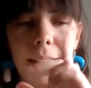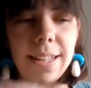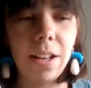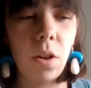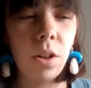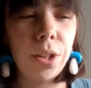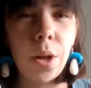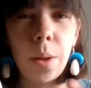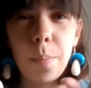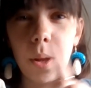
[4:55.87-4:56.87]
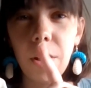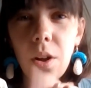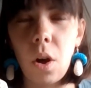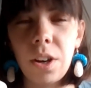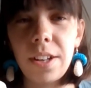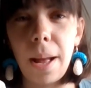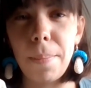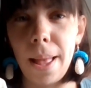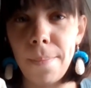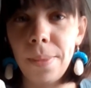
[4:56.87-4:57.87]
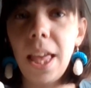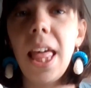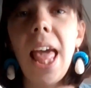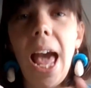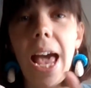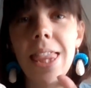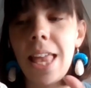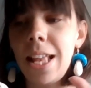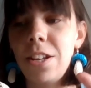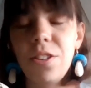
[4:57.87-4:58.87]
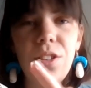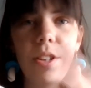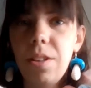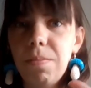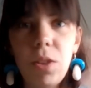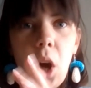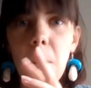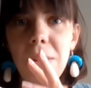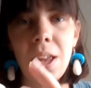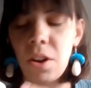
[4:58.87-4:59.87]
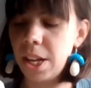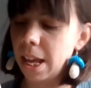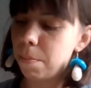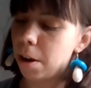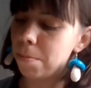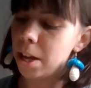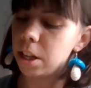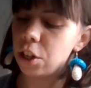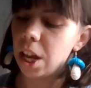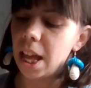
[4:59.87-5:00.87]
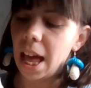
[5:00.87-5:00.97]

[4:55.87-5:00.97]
is it called notebook, on a tablet, and then I just copied that on here pretty much.